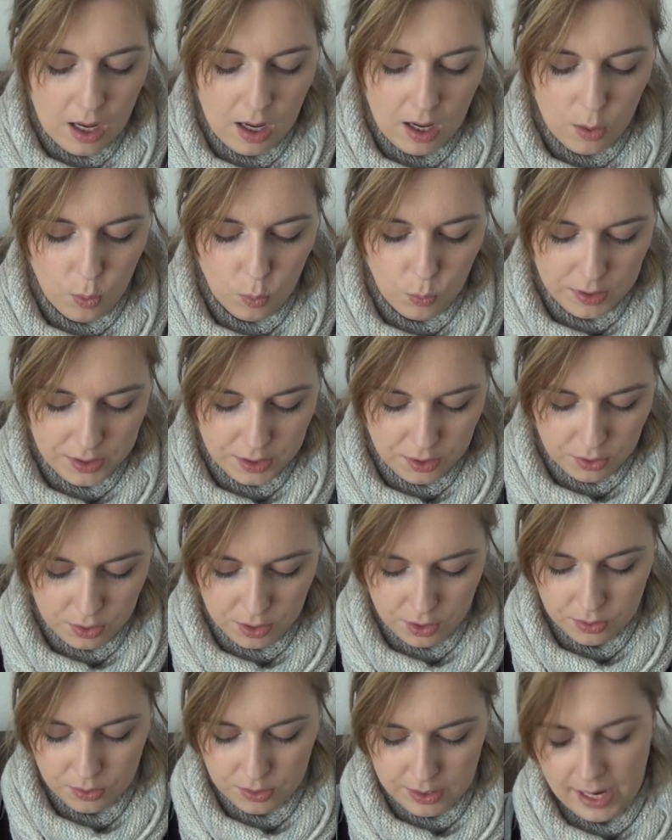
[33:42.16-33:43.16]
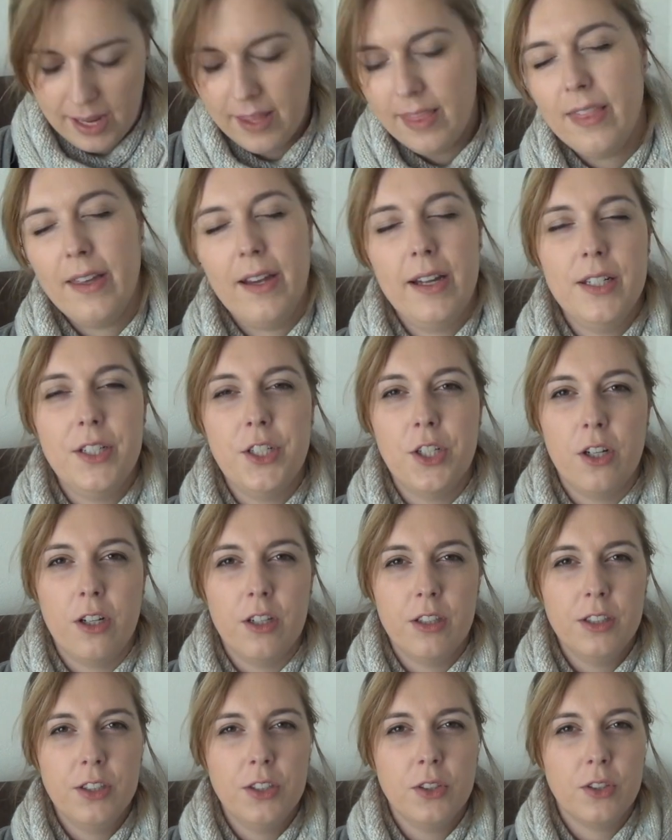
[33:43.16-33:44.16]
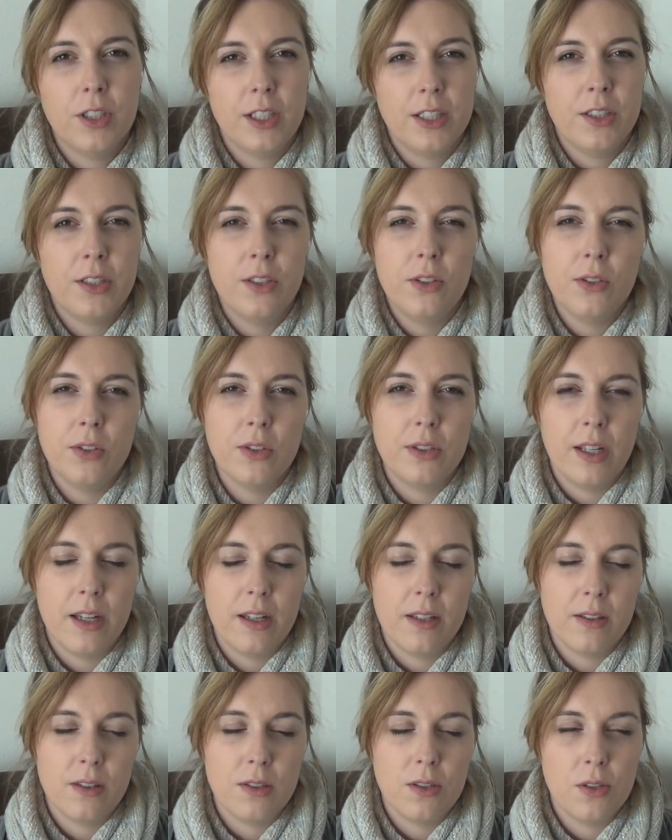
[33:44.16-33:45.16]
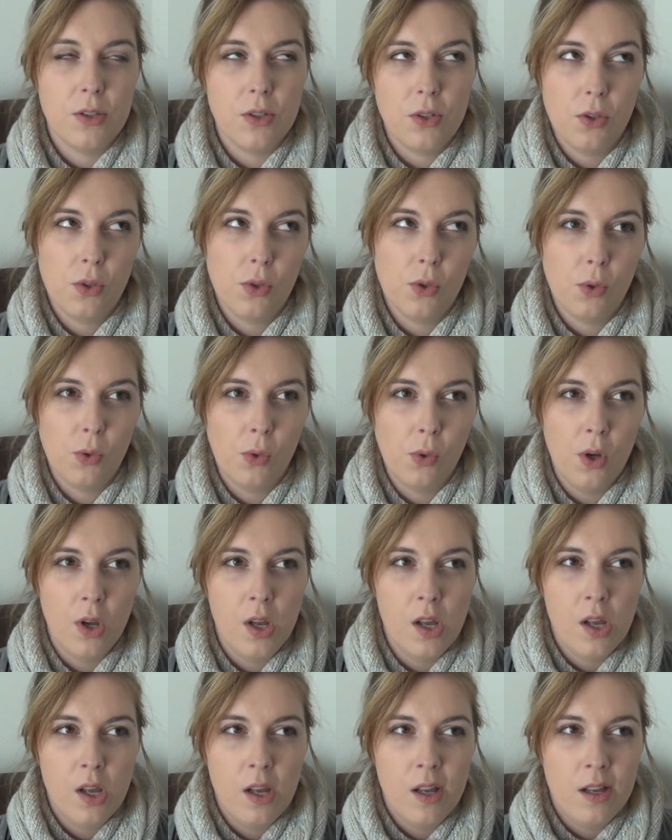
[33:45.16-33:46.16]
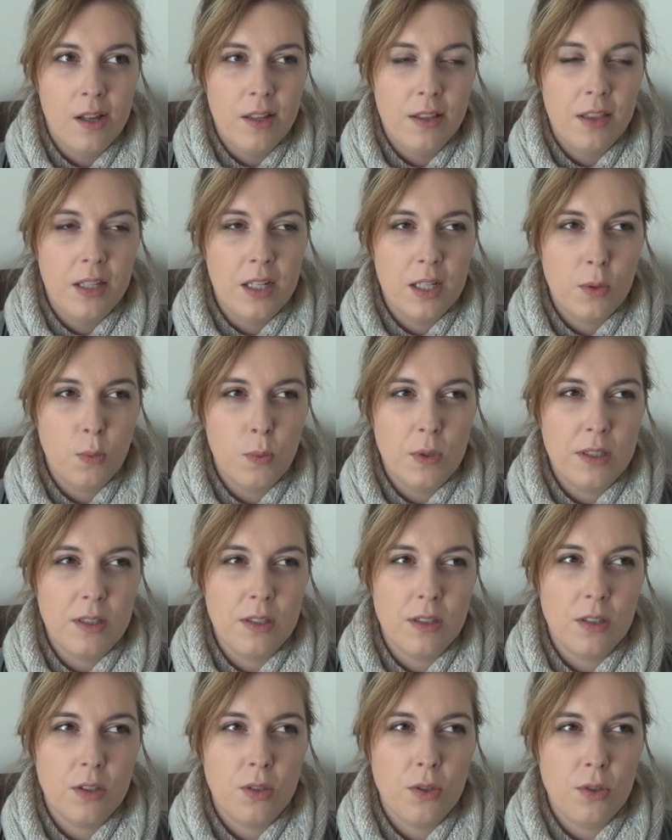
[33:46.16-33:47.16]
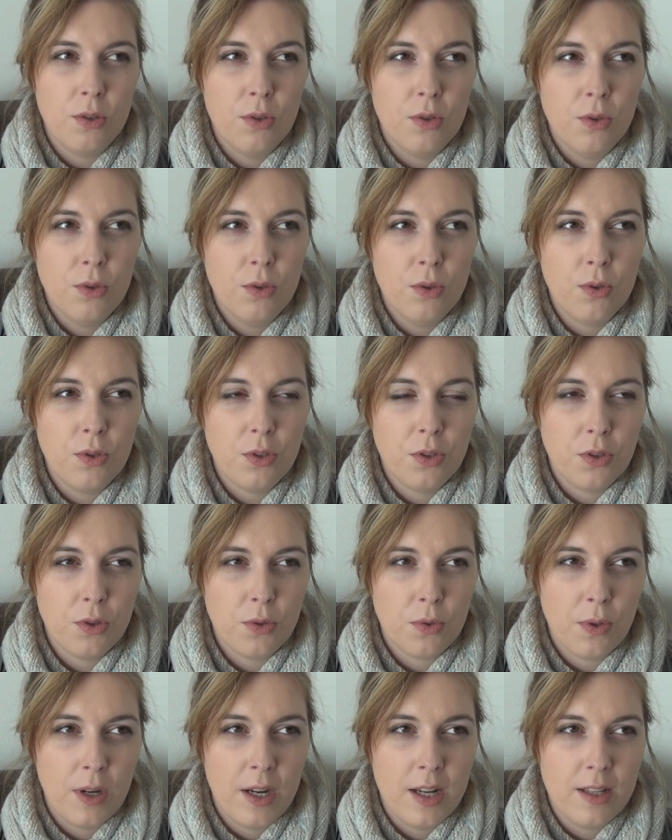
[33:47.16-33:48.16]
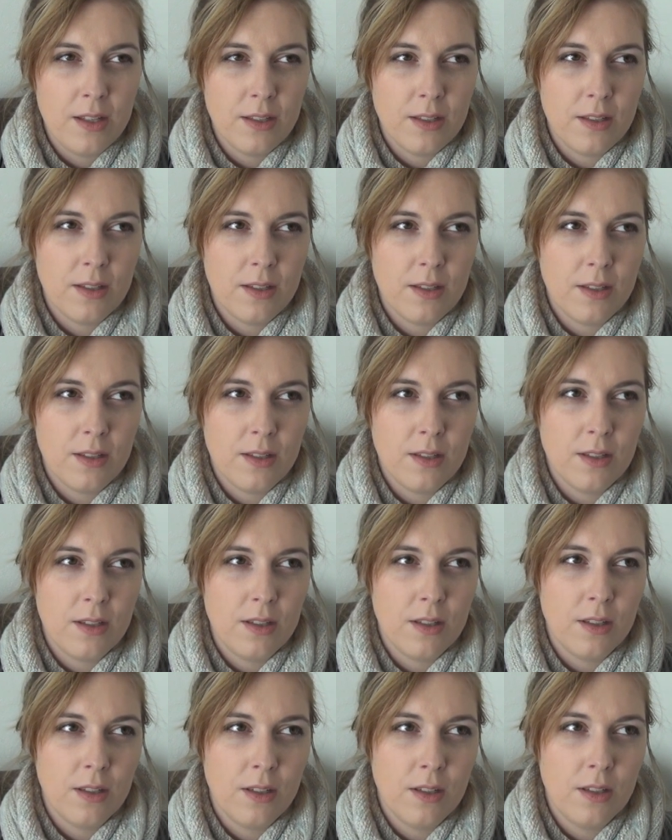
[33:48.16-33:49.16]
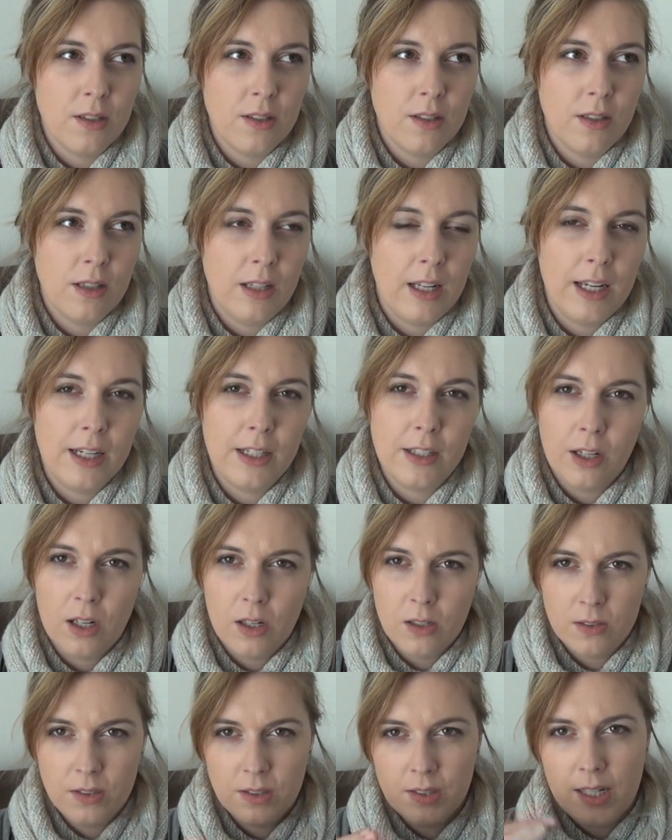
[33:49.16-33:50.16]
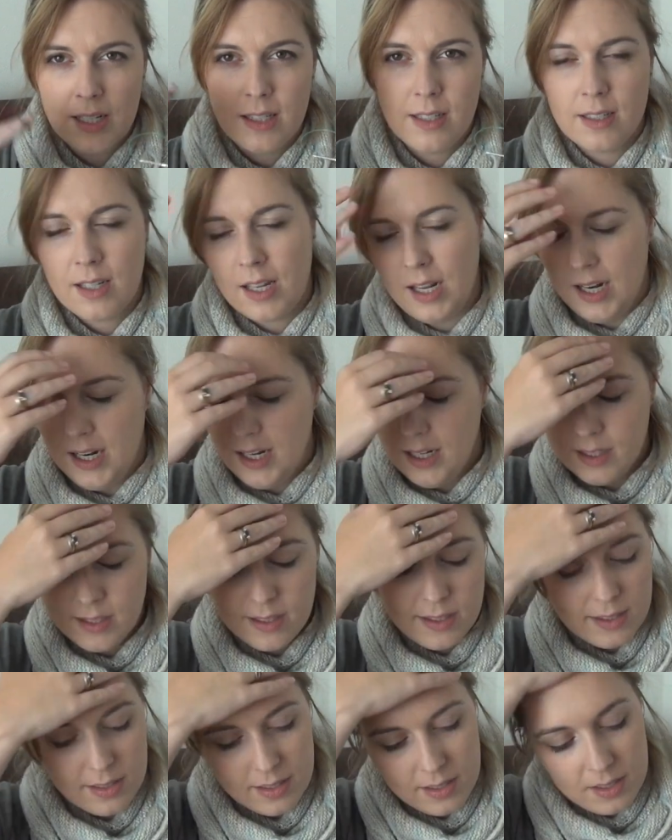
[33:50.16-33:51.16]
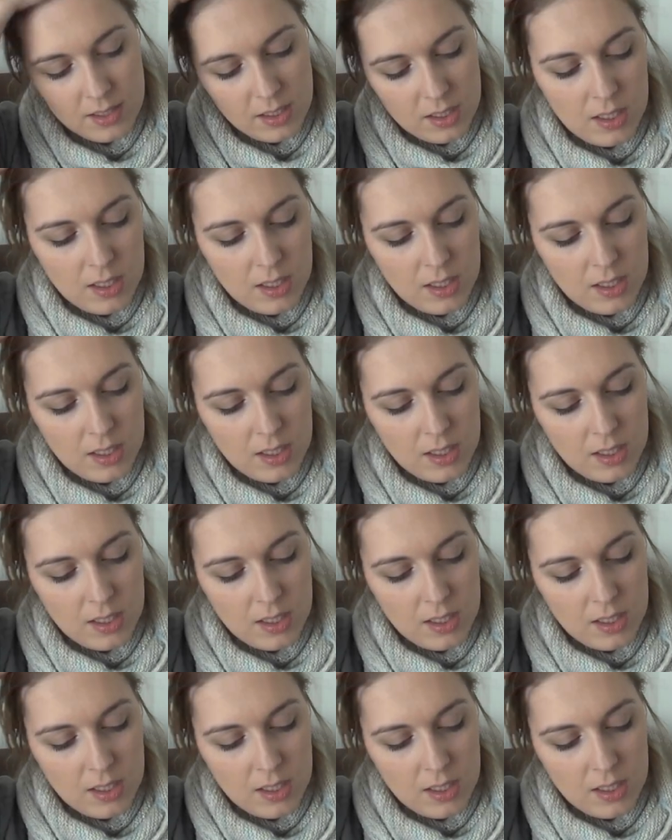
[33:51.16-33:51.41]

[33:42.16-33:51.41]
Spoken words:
And when you use hand-dyed yarn, you can use that to knit with 2 strands, like alternate skeins.